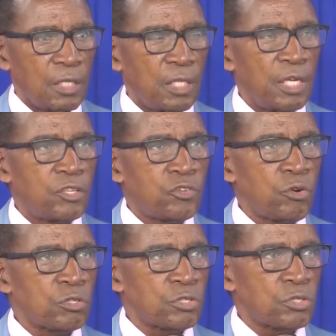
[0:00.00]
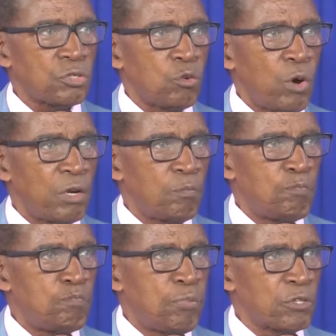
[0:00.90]
They chose one
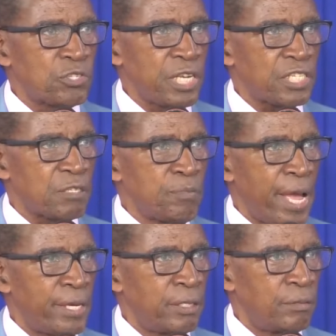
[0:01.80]
possessed man.